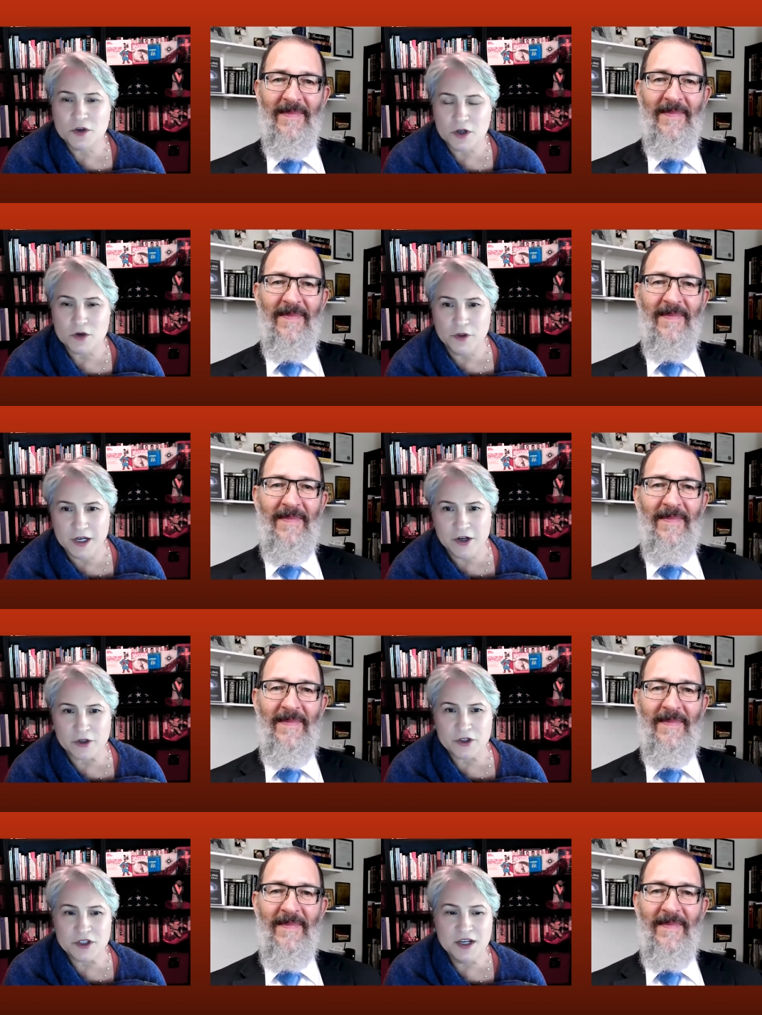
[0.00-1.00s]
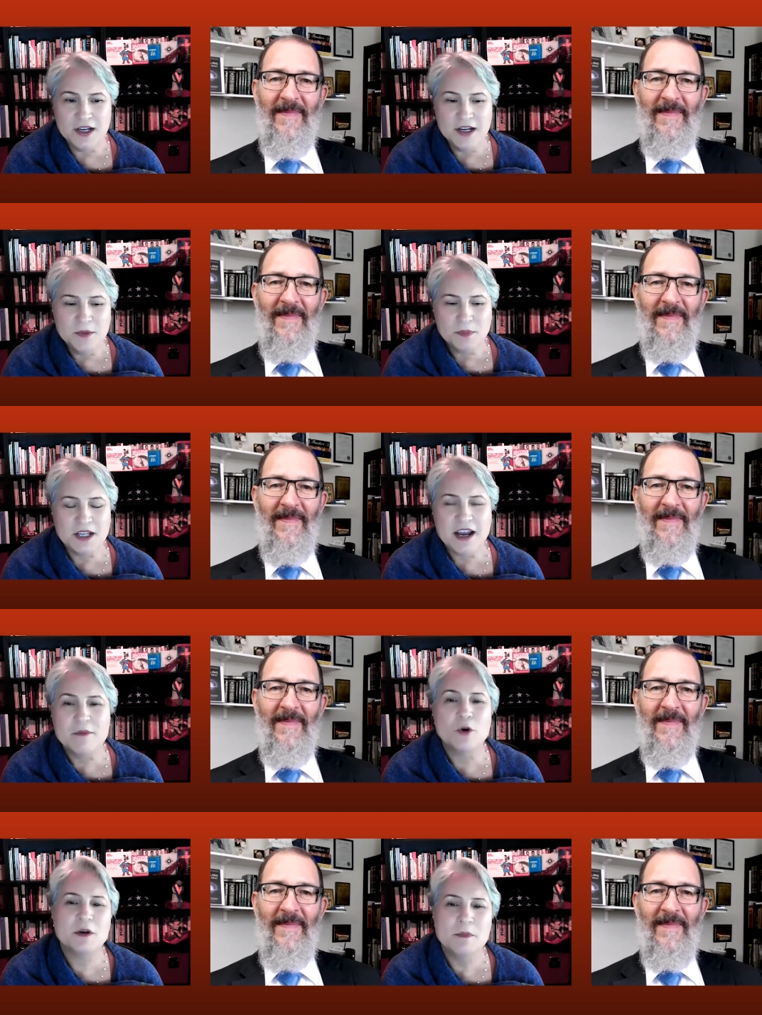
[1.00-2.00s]
Speaker 1: critical thinkers, but they have
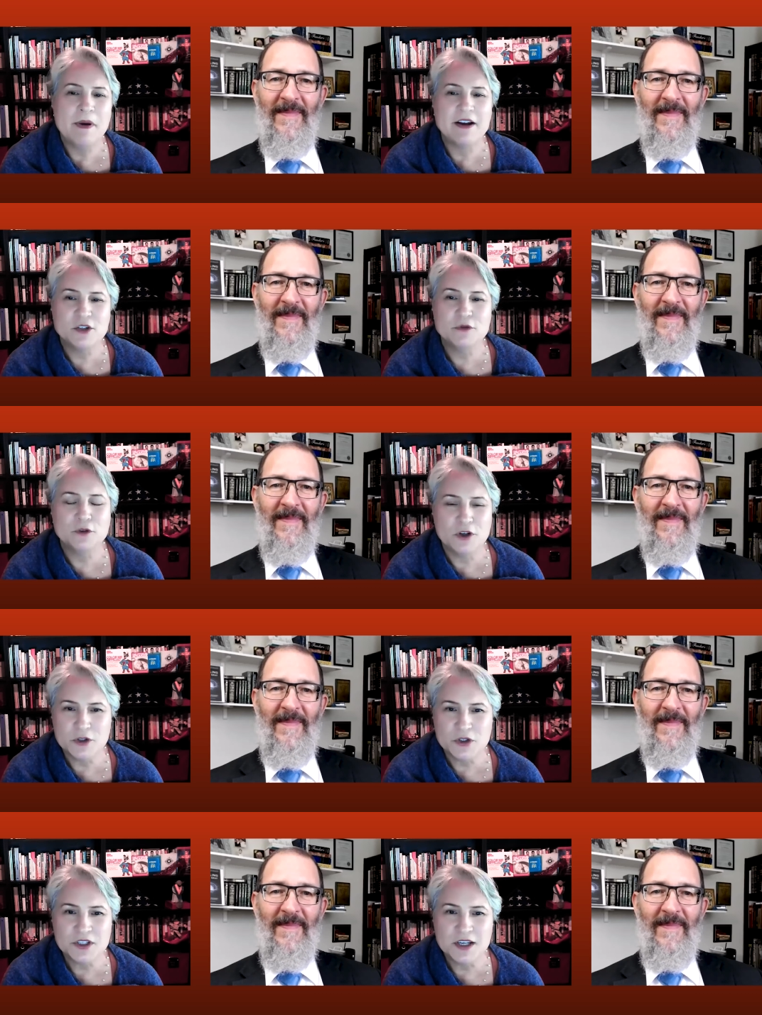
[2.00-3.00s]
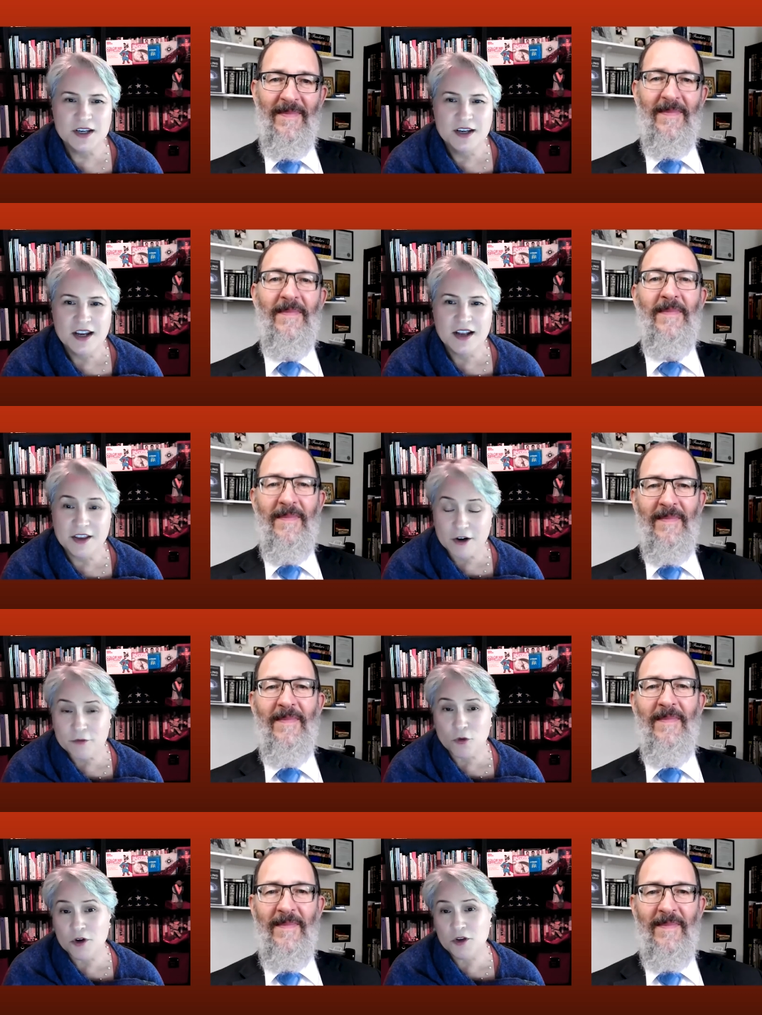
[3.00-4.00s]
more compassion for others. And
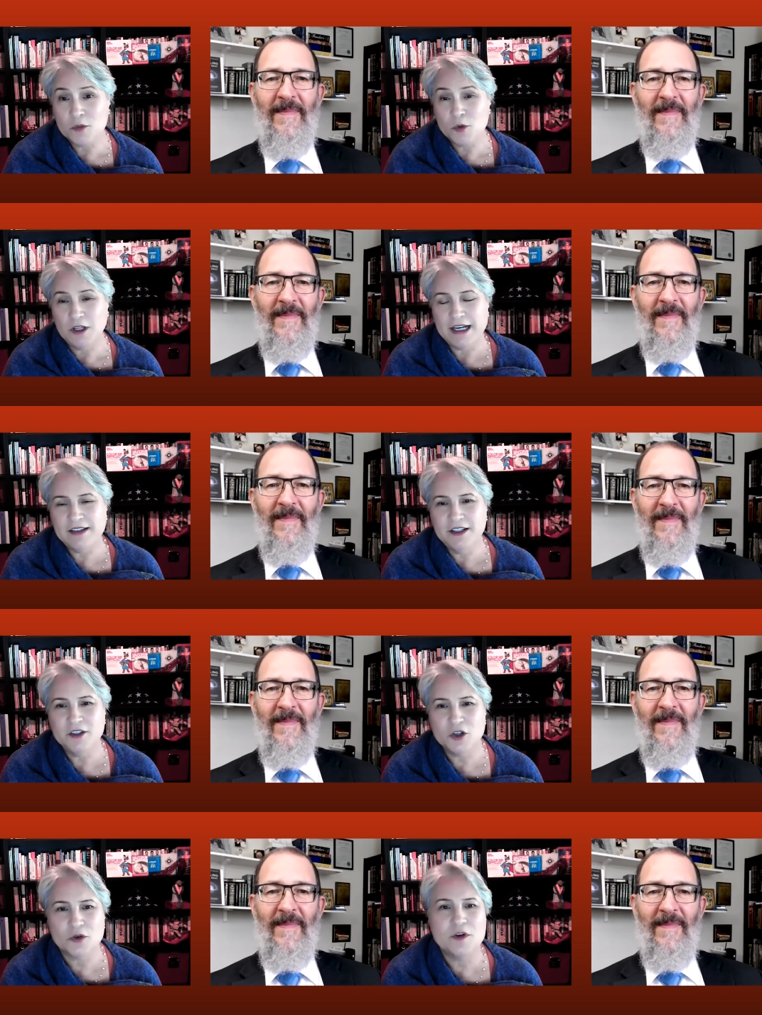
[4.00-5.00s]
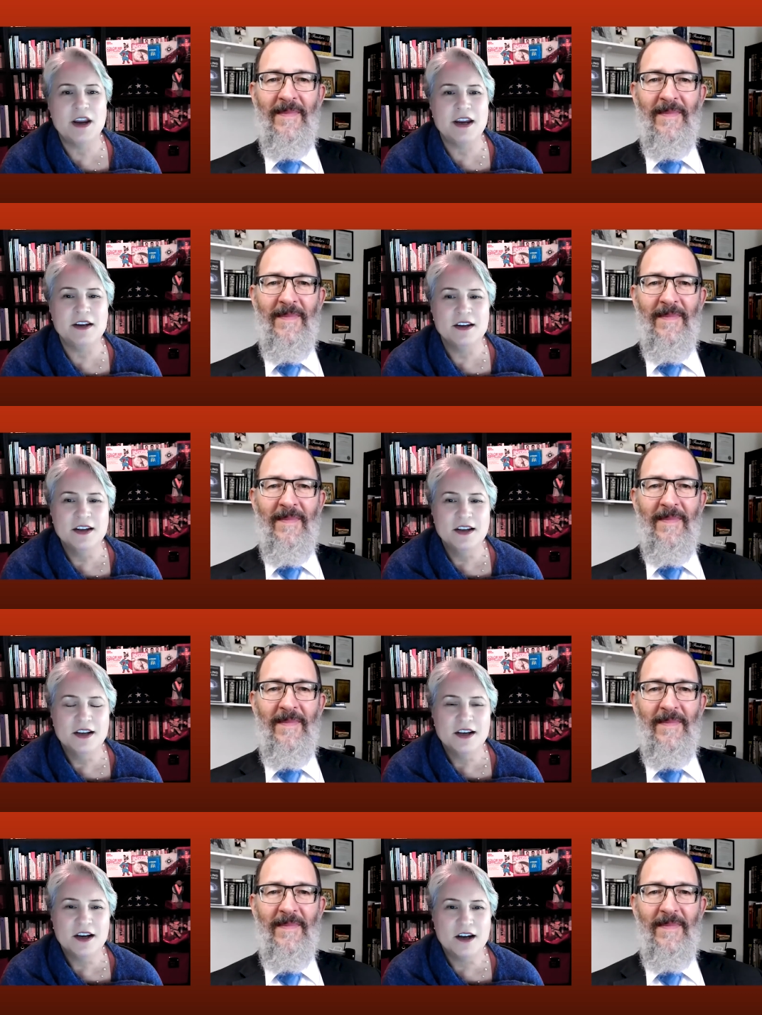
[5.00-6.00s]
therefore, they're more likely to create
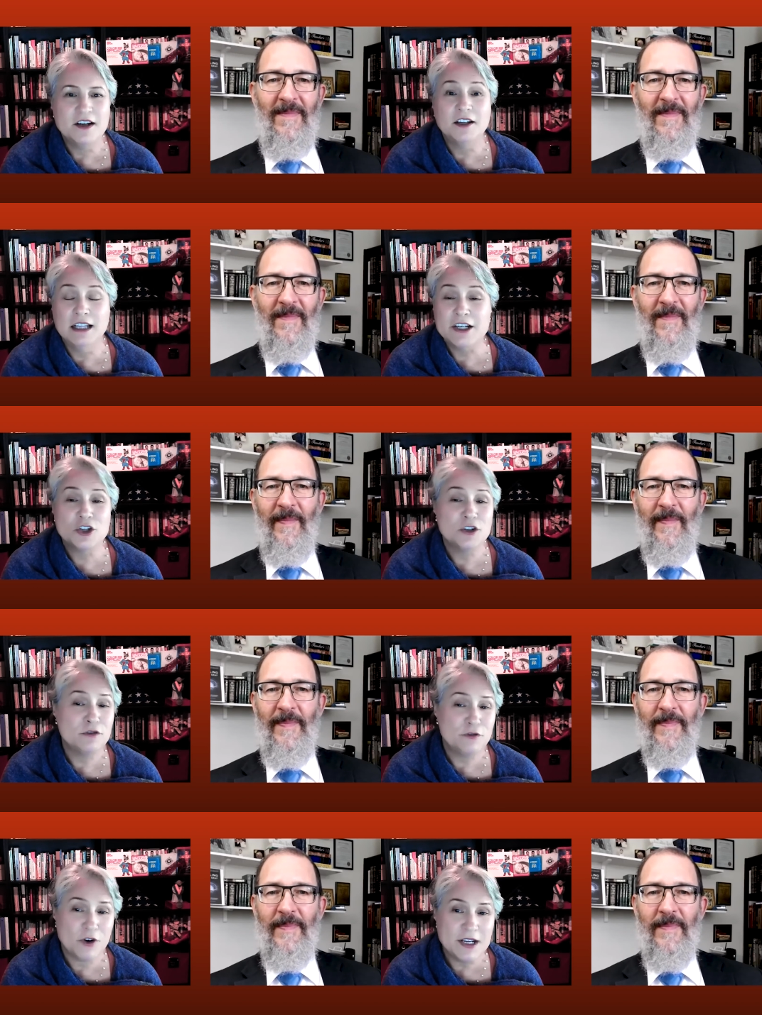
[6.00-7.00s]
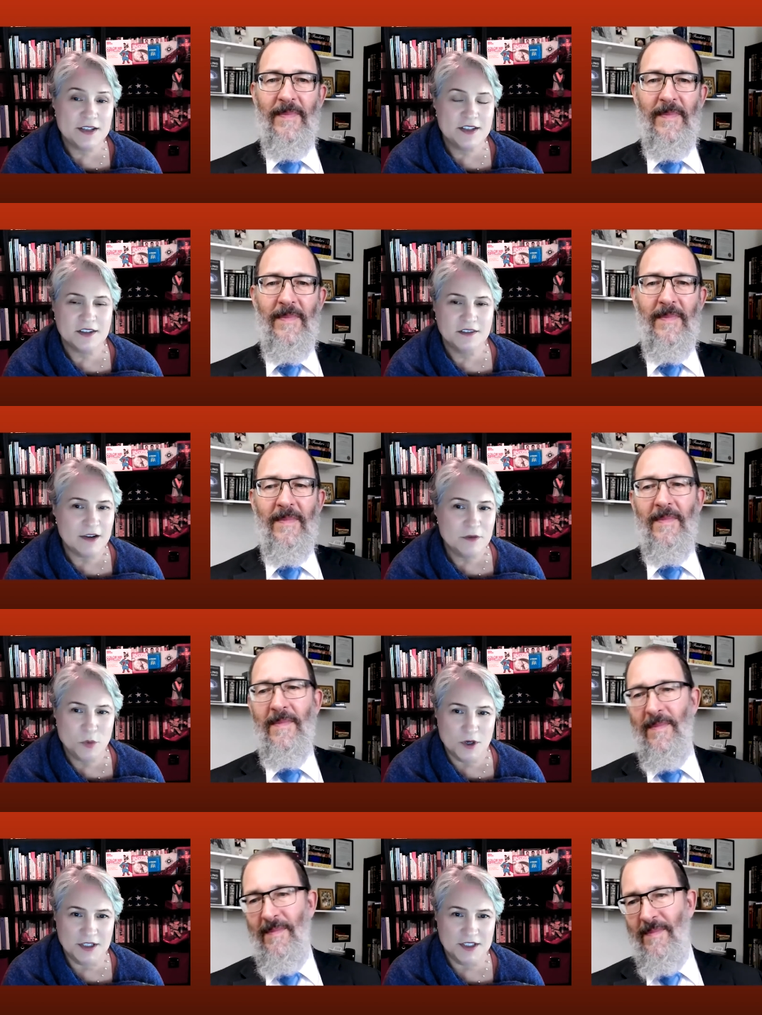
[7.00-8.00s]
a collection of friends and loved
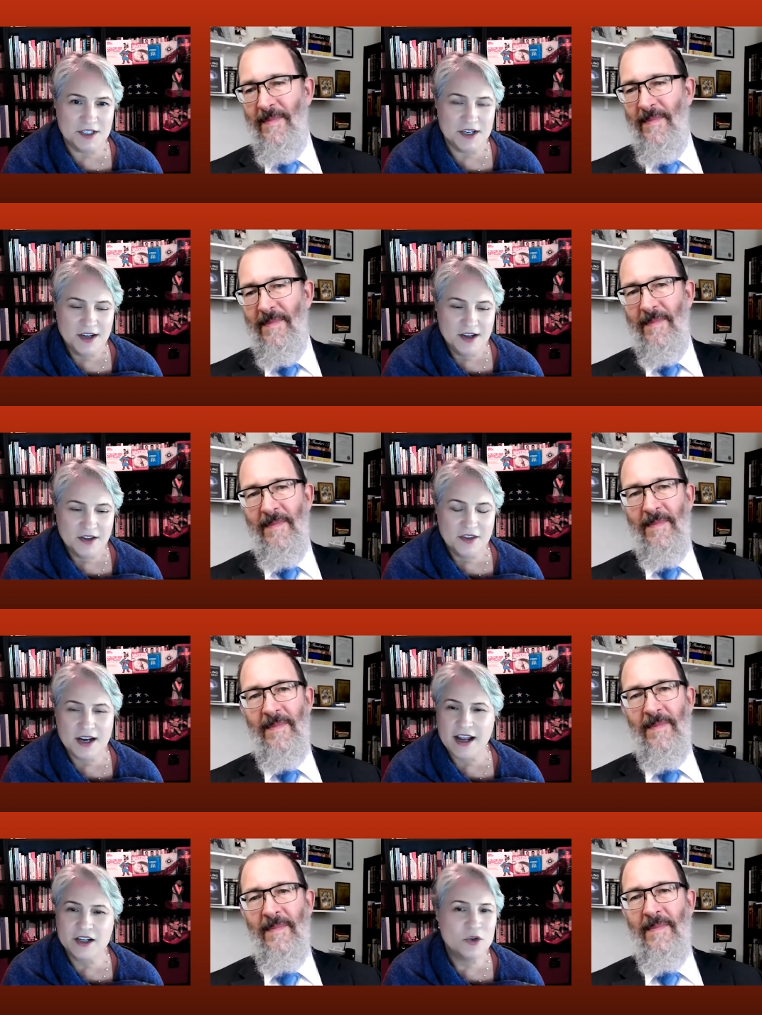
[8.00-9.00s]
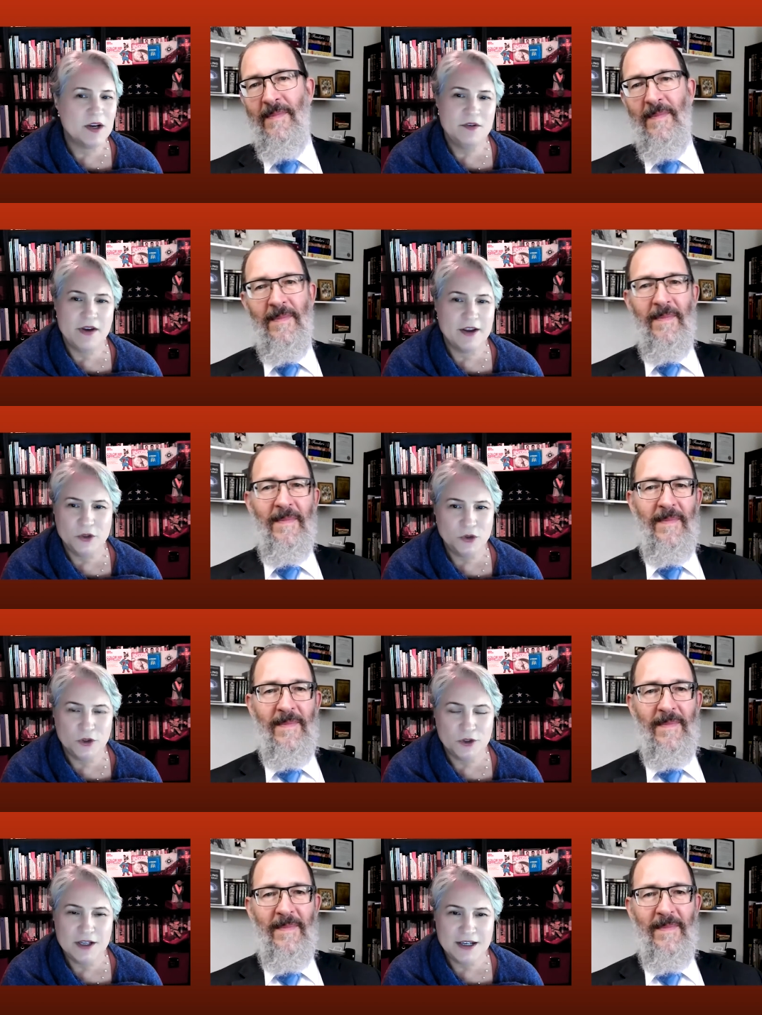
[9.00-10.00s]
ones that add great value to
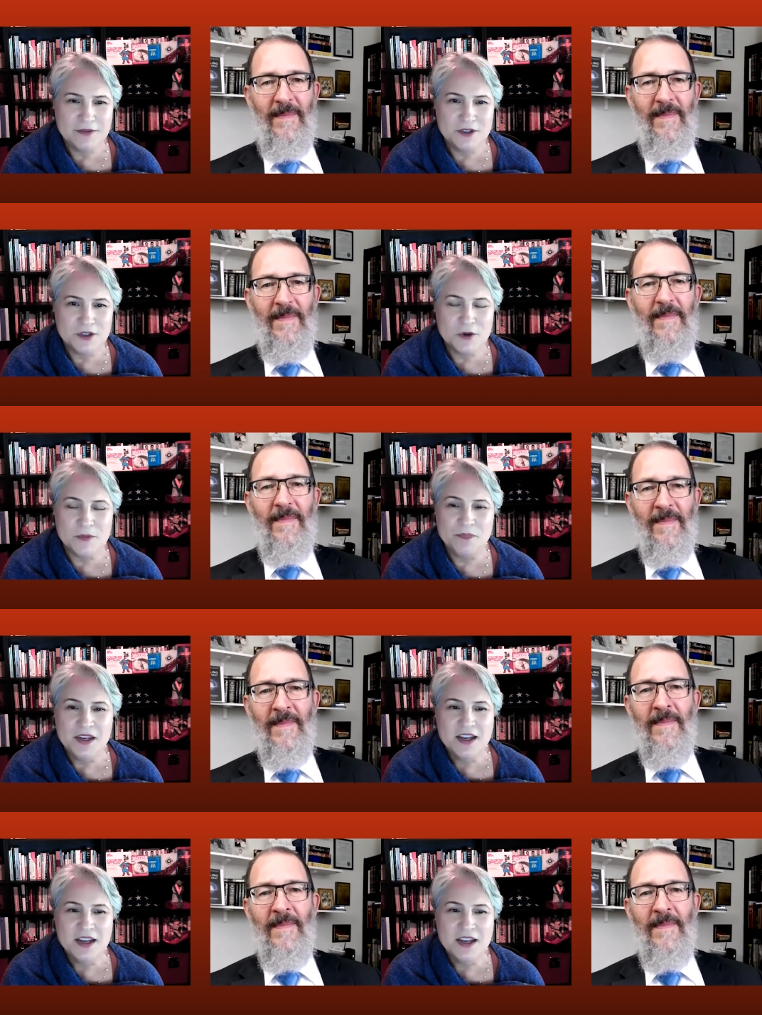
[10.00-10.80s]
their lives. So